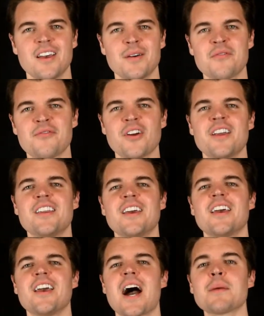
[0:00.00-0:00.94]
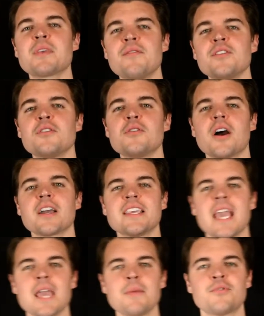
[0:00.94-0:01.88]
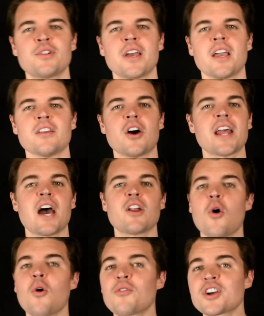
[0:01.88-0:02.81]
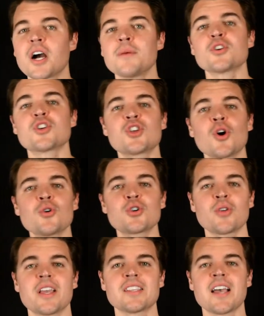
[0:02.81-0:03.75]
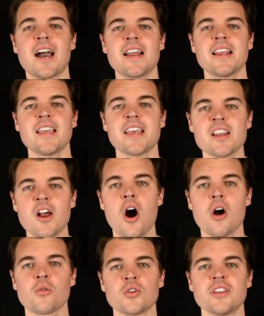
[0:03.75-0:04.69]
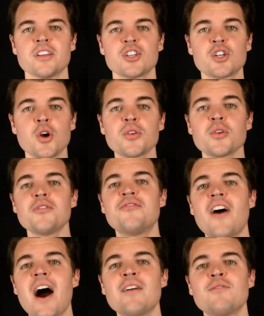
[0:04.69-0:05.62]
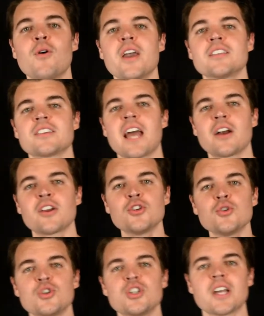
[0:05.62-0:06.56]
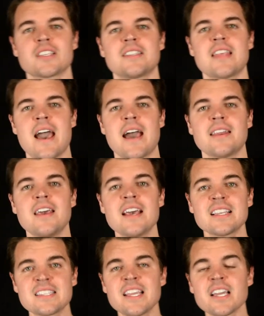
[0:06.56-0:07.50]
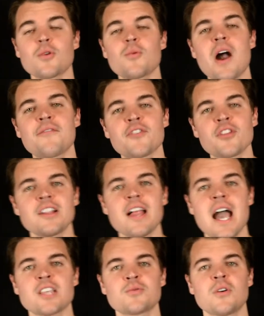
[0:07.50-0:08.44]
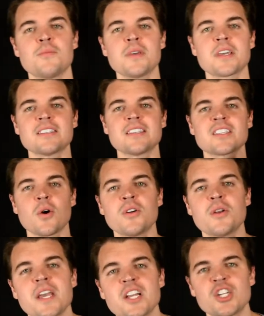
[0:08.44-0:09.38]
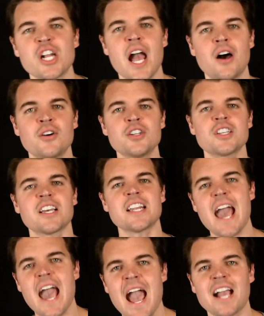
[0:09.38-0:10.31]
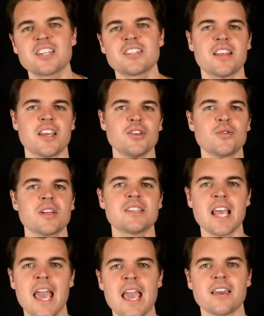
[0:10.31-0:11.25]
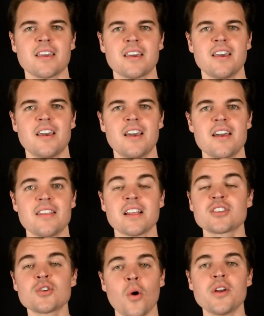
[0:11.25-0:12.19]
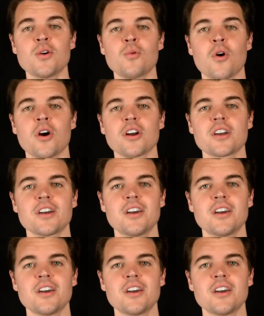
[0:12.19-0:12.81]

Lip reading: My friend, I'm giving you a game plan on how to overcome your social anxiety and awkwardness, showing you 5 ways on how to do just that. Stick around for the last one because it's going to be a challenge and action that you can take that's going to work.